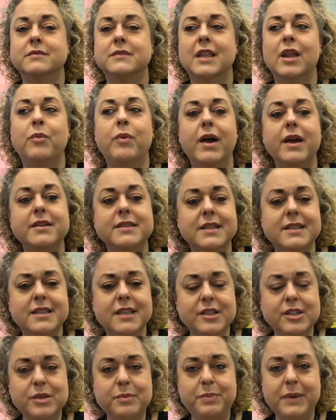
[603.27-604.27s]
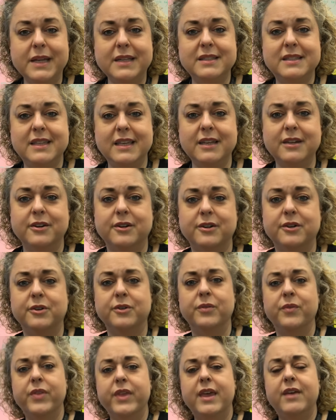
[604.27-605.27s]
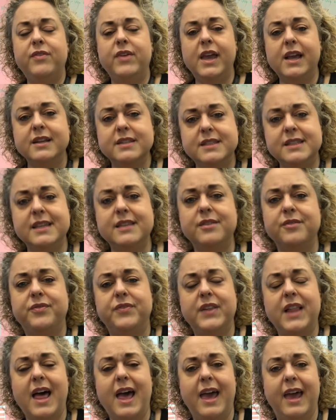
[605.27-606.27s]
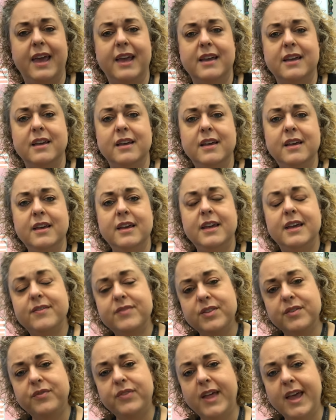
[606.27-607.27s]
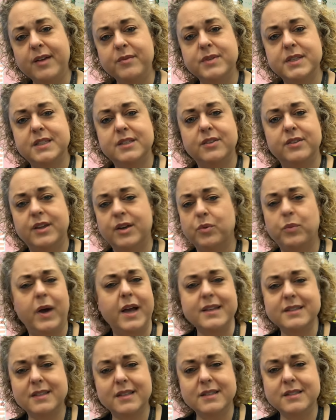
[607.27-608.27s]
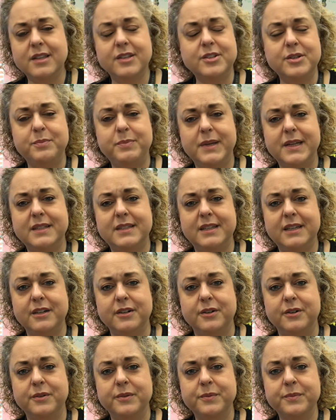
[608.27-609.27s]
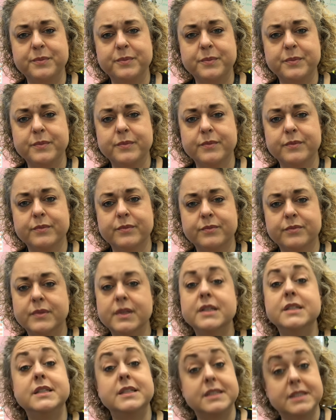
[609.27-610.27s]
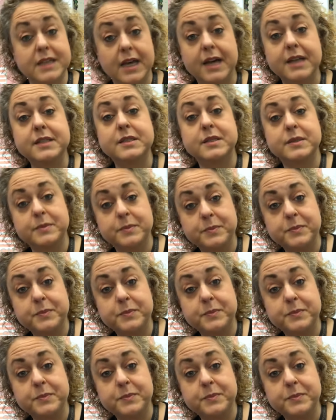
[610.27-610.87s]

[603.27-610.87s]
Now, why is it such a big deal if he could see the flag? If the flag was still there, why is that such a big deal? Discuss.